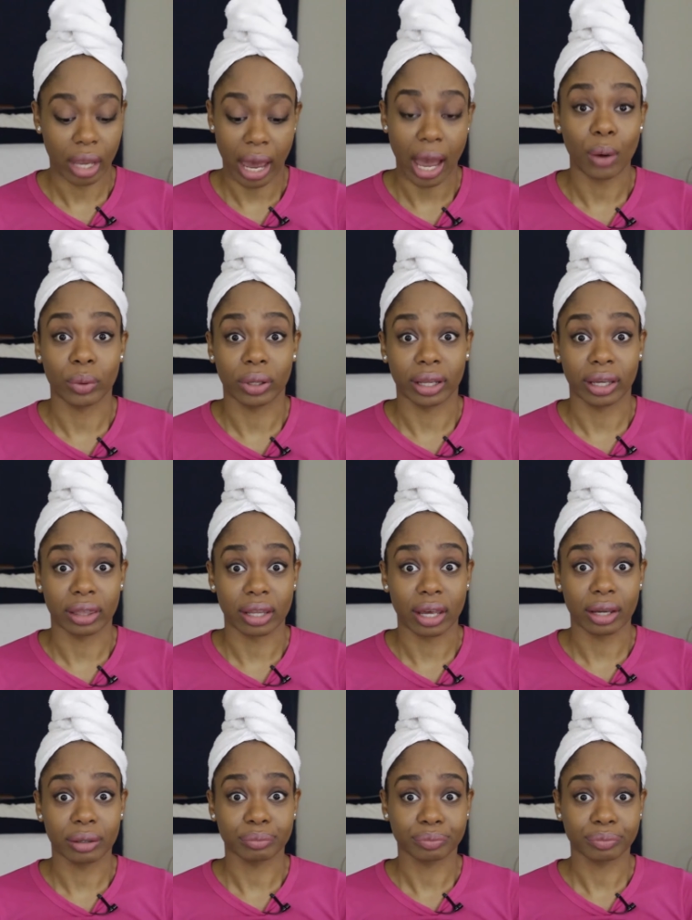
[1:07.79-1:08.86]
I would like
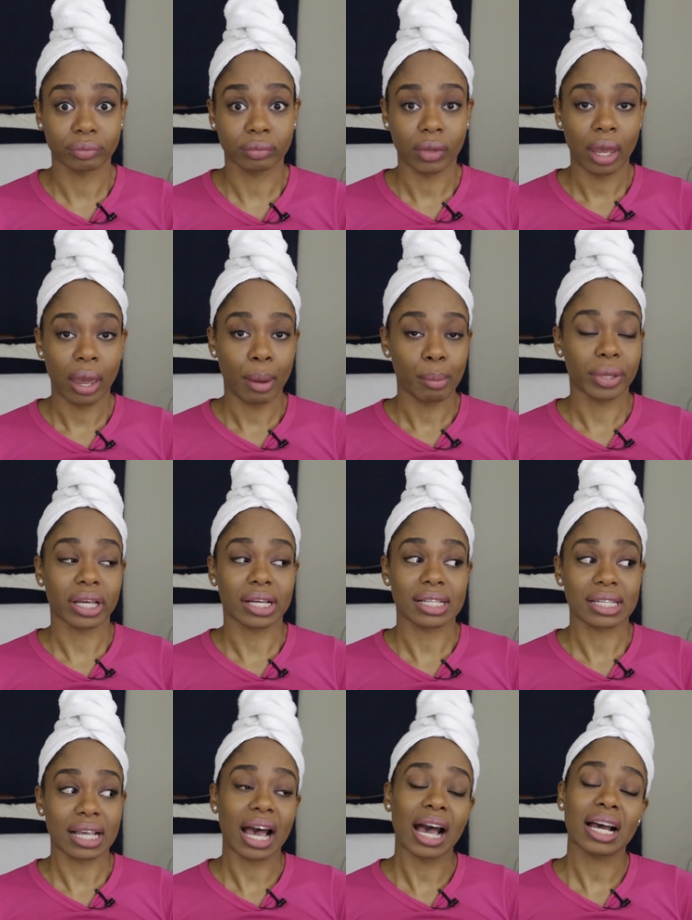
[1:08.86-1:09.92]
that
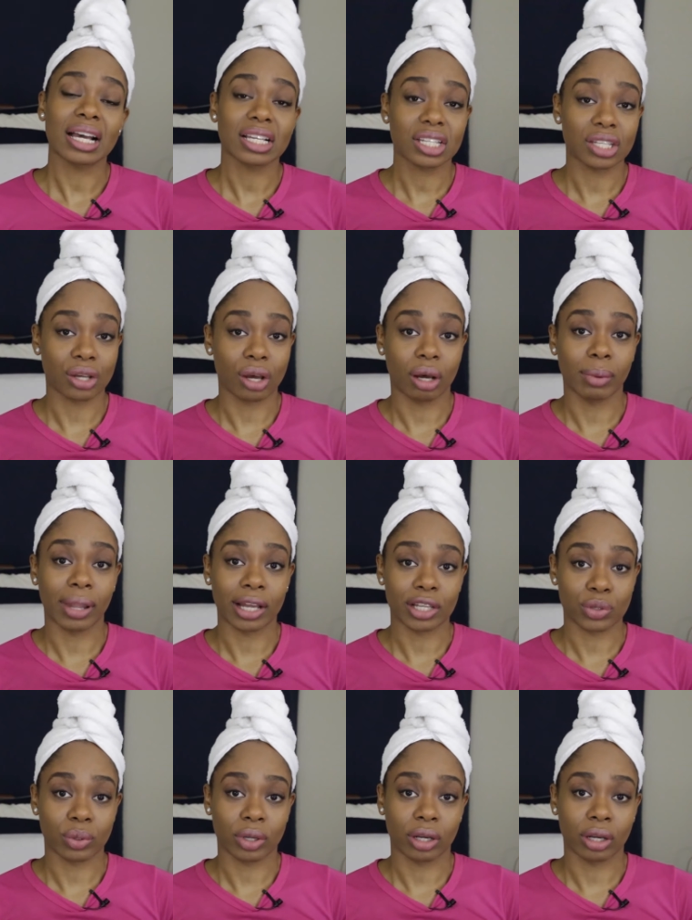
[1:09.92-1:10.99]
because I saw Black
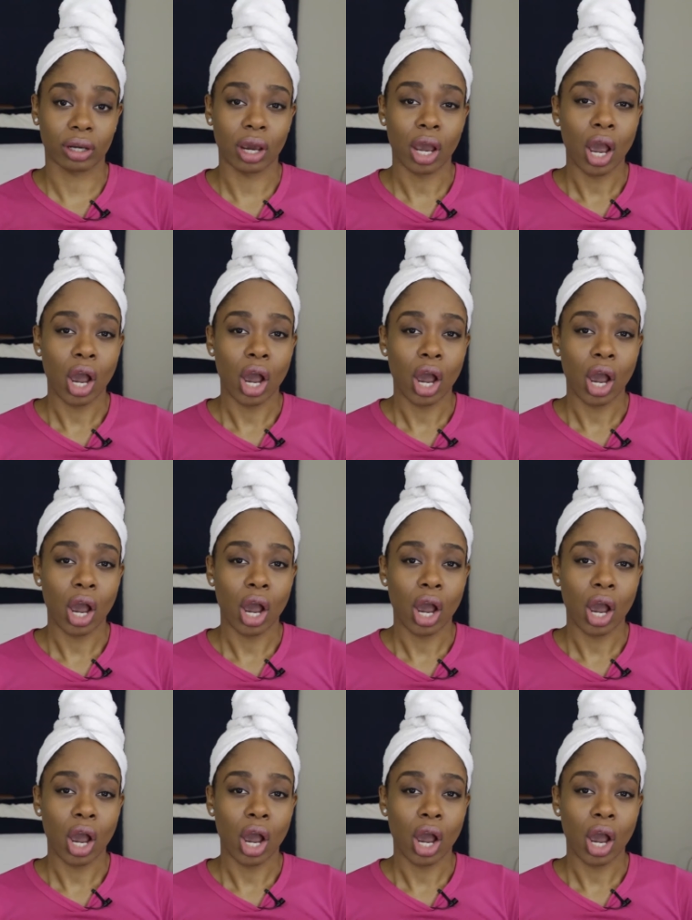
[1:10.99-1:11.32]
Twitter